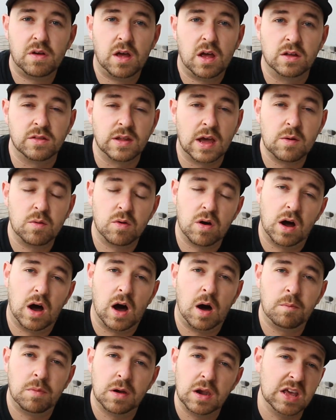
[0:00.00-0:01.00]
and they were
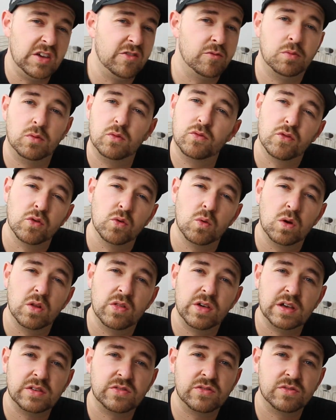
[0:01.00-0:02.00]
unbelievable through all of
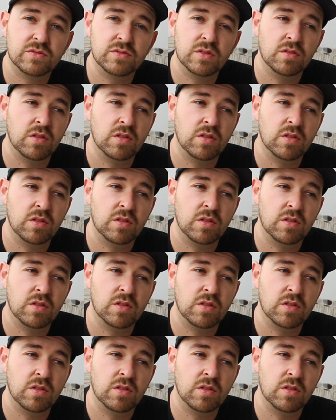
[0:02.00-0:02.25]
this.